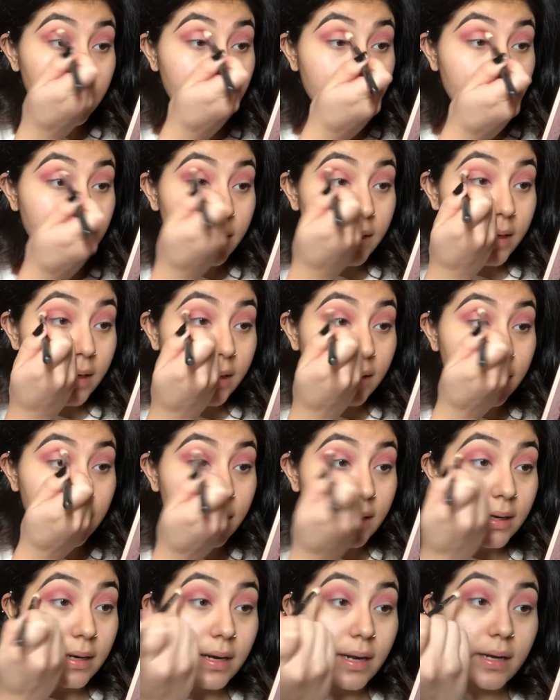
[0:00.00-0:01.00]
And then
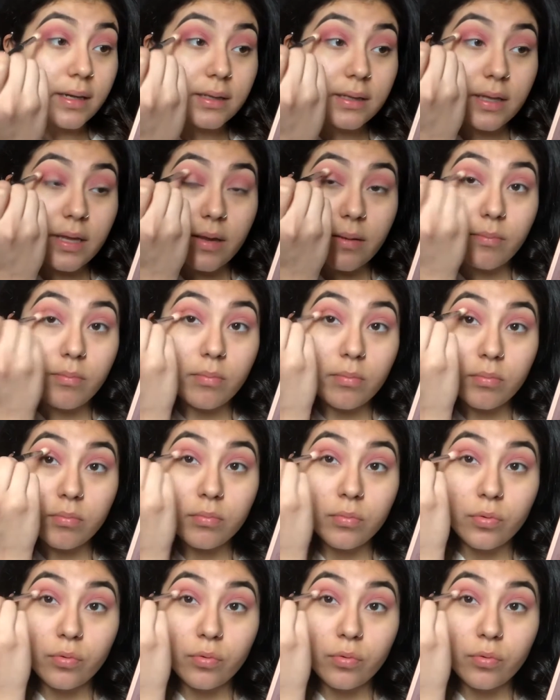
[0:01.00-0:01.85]
connect them